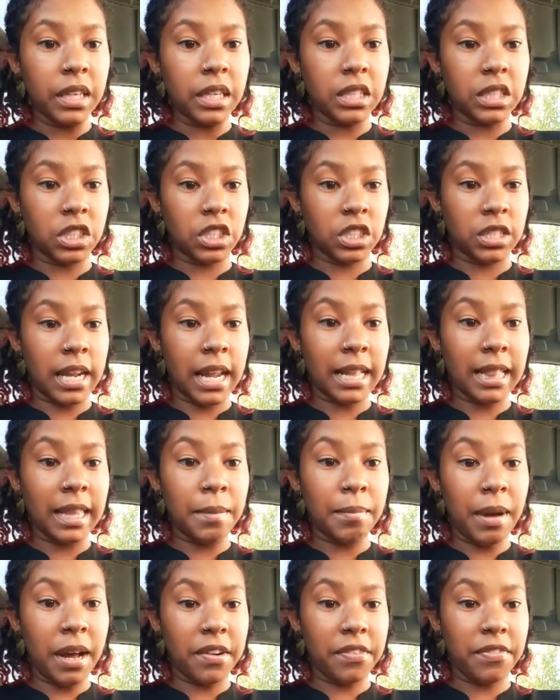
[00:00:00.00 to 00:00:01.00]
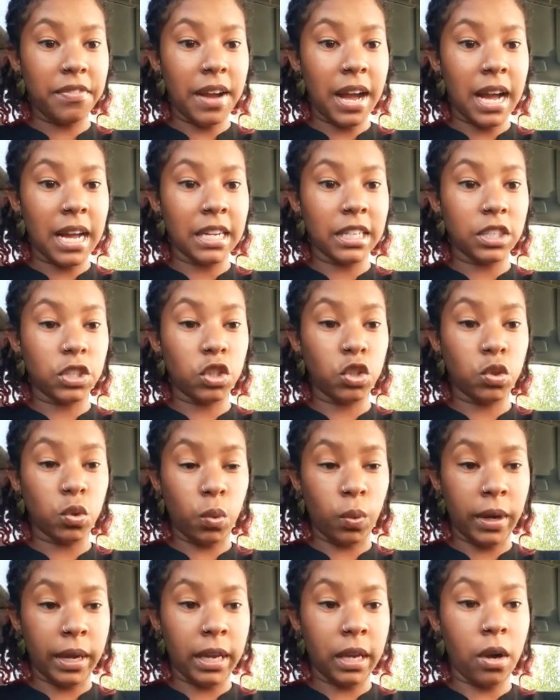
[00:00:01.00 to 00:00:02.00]
genetically modified
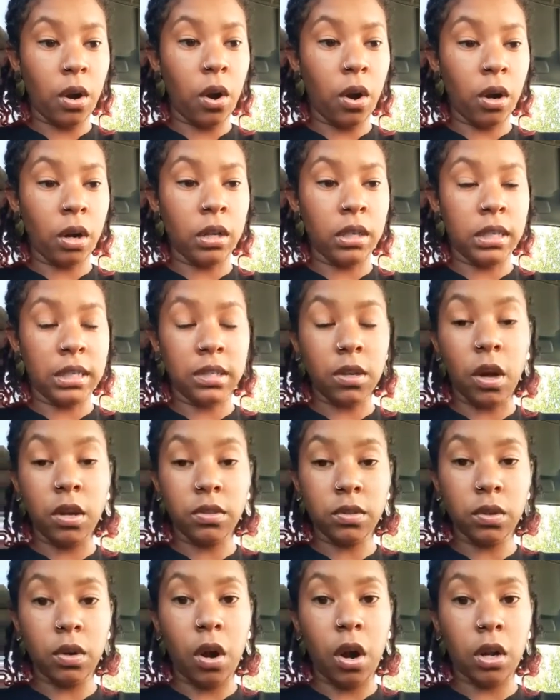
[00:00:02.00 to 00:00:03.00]
soy is also called